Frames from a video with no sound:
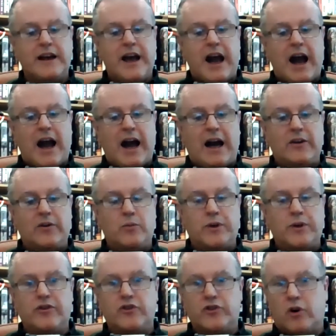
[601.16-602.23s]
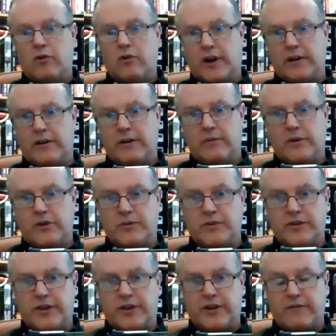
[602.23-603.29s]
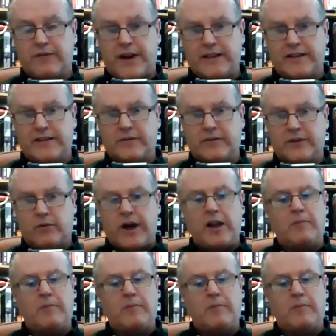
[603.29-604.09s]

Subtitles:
and with DORA, which was the Defence of the Realm